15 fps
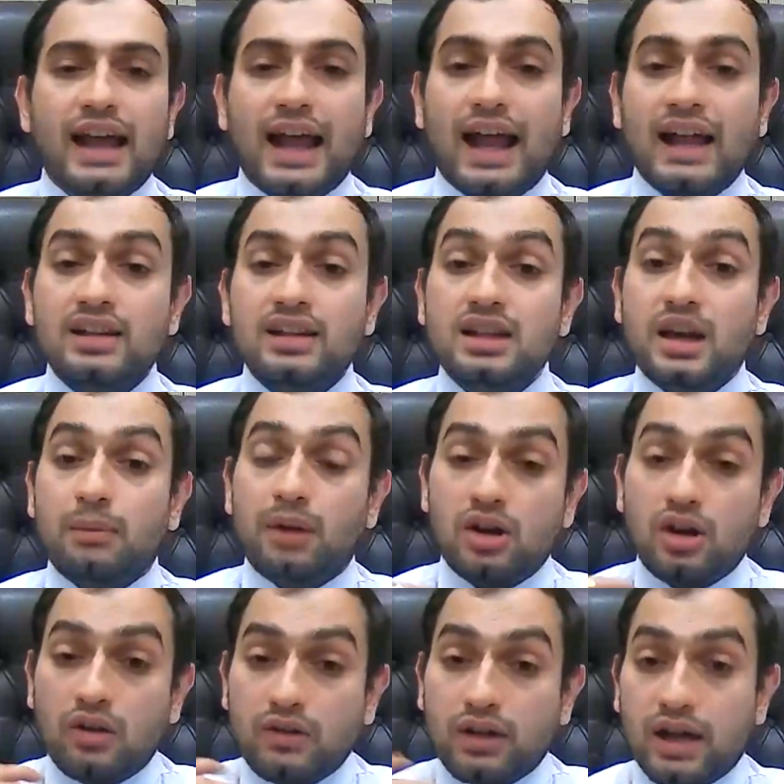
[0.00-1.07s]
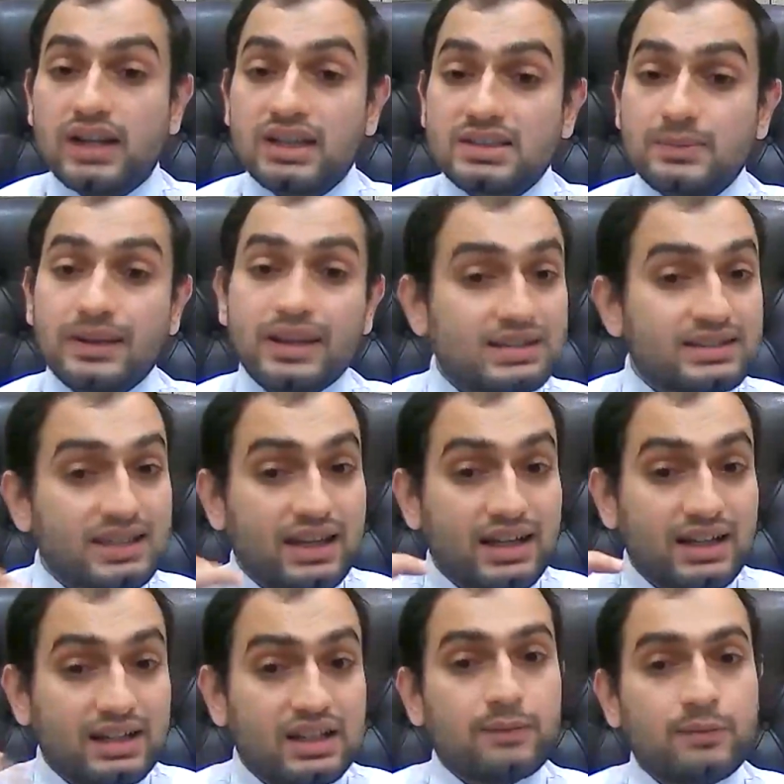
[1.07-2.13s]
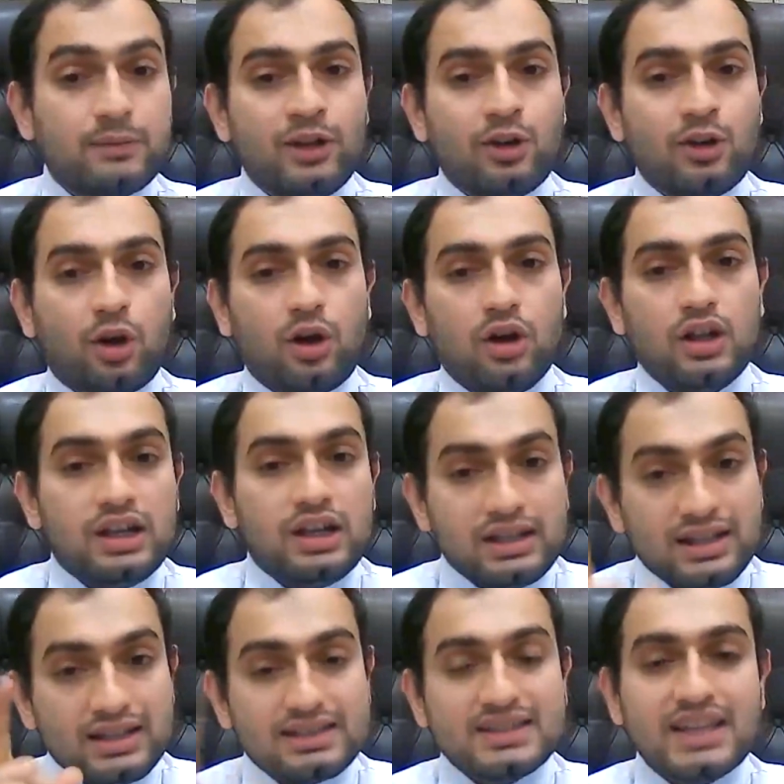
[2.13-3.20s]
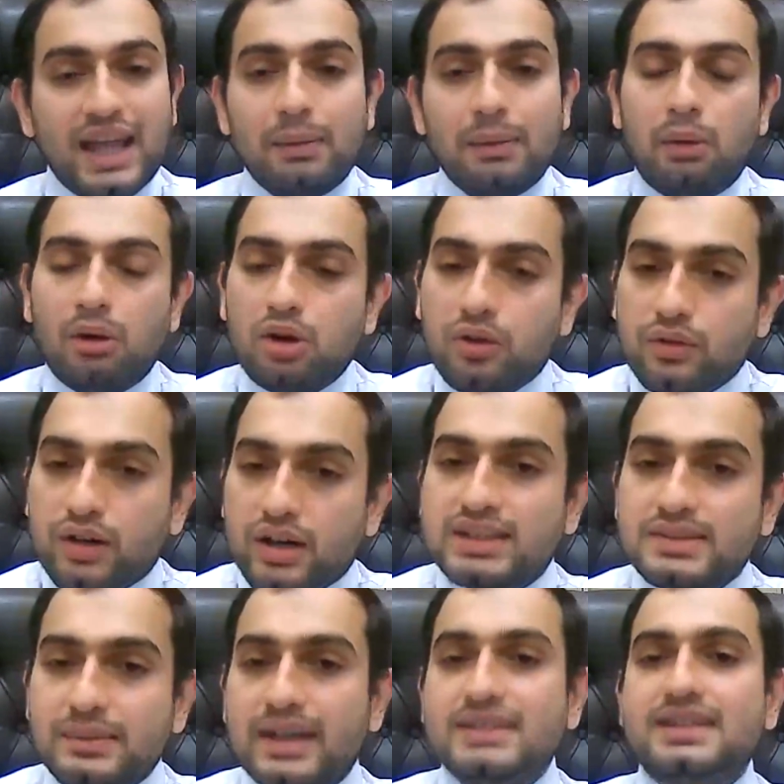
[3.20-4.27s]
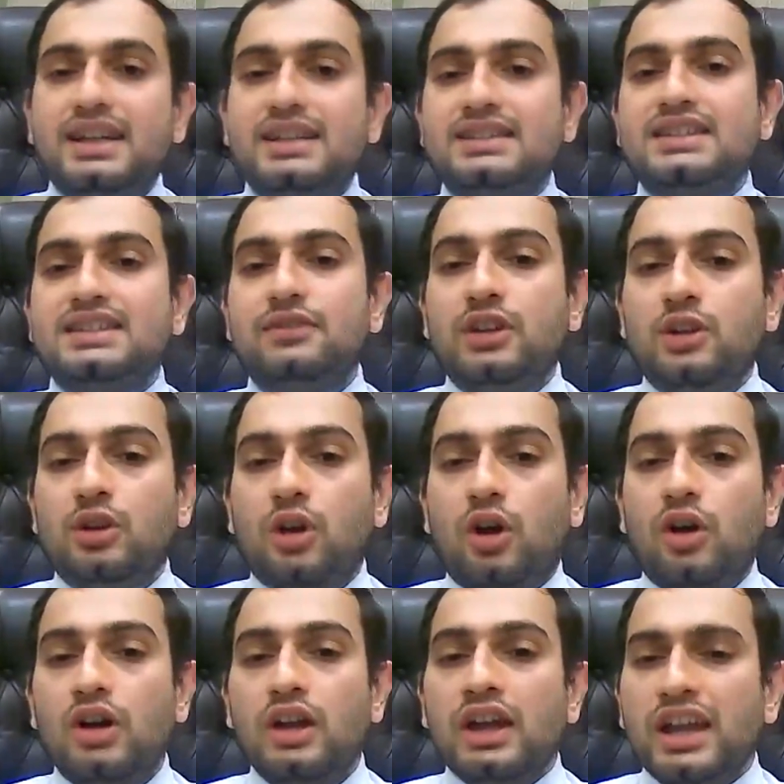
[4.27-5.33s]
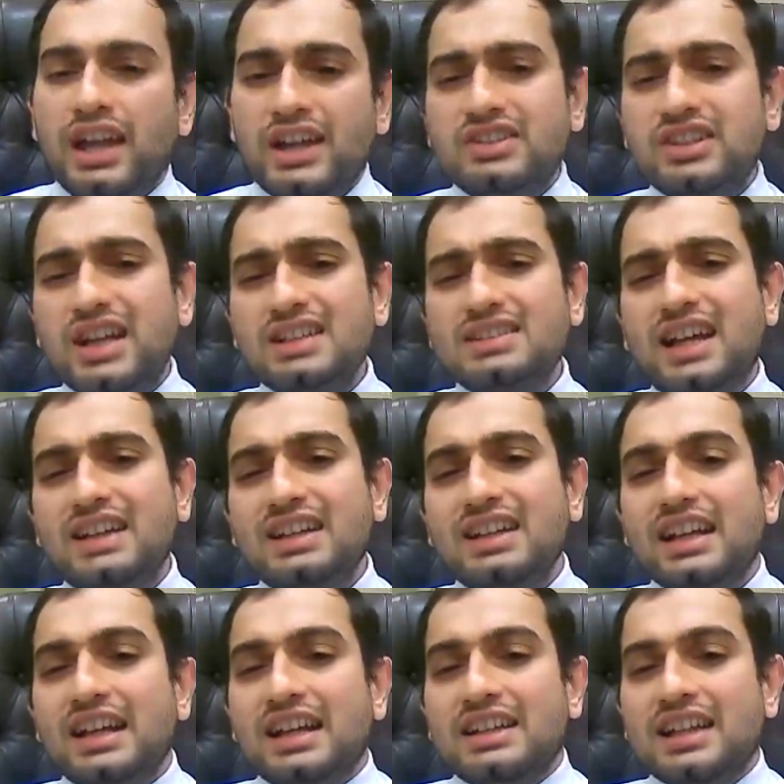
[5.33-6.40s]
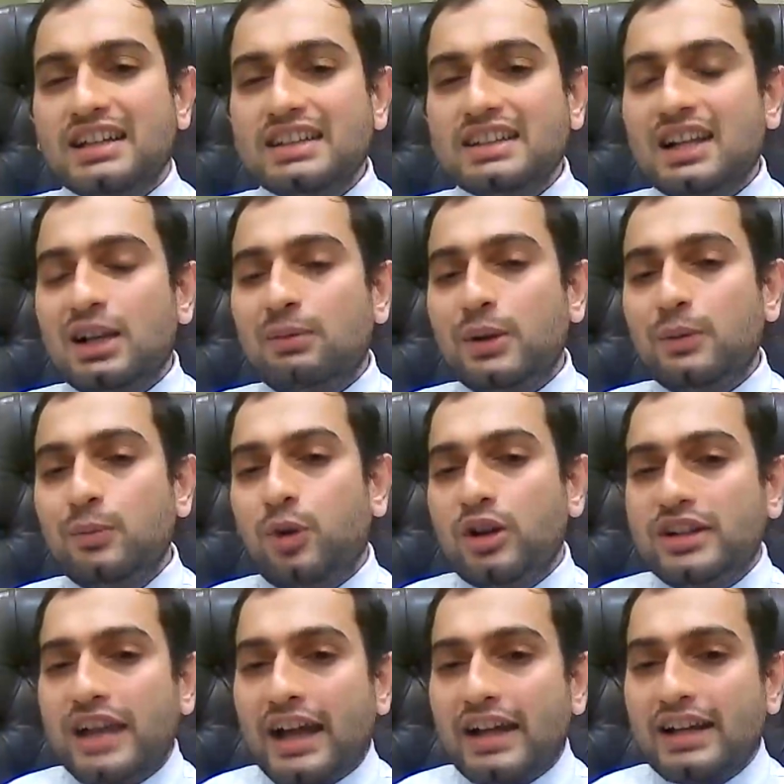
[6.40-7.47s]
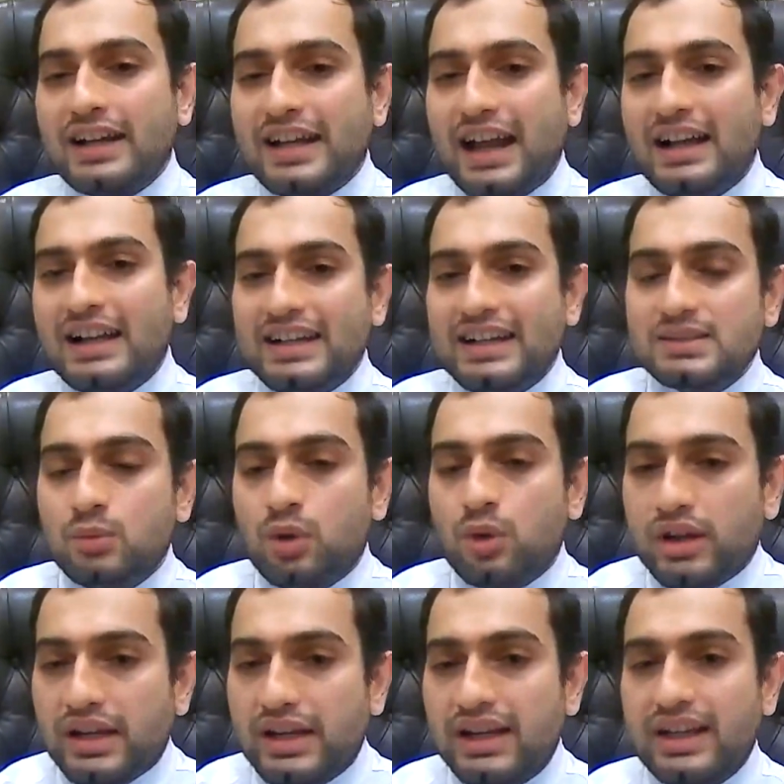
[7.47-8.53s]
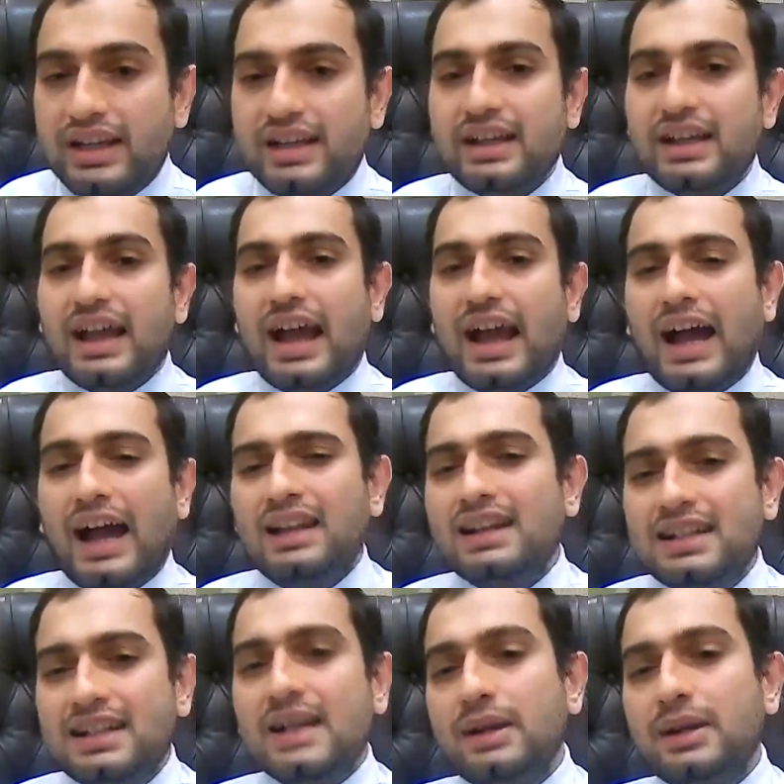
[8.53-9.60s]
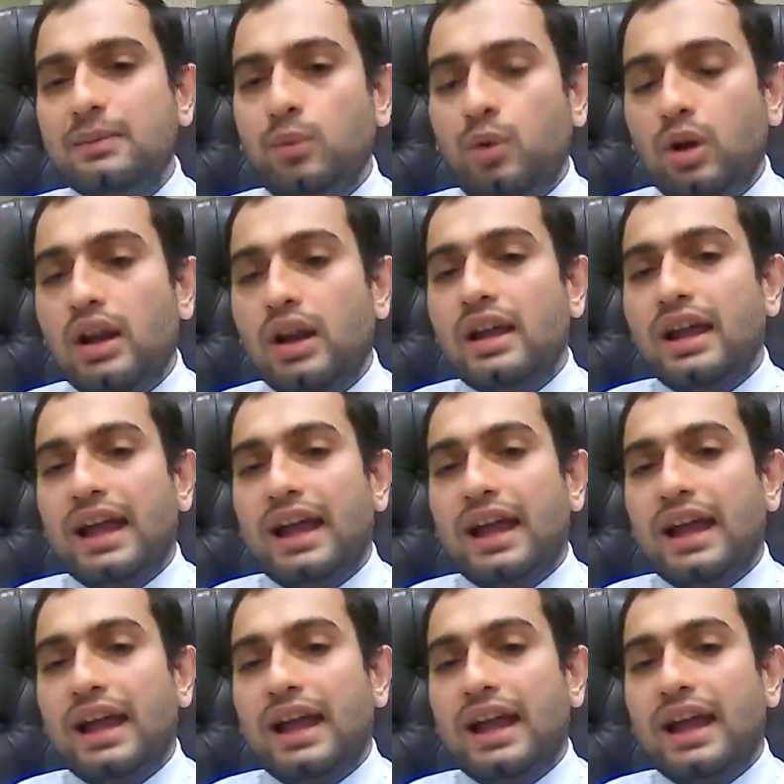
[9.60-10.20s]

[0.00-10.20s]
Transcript: And the amount of charisma that is there in criminal law, the same amount of charisma is there in civil law. It's just that there is a little bit more technicalities, more reading, and little bit more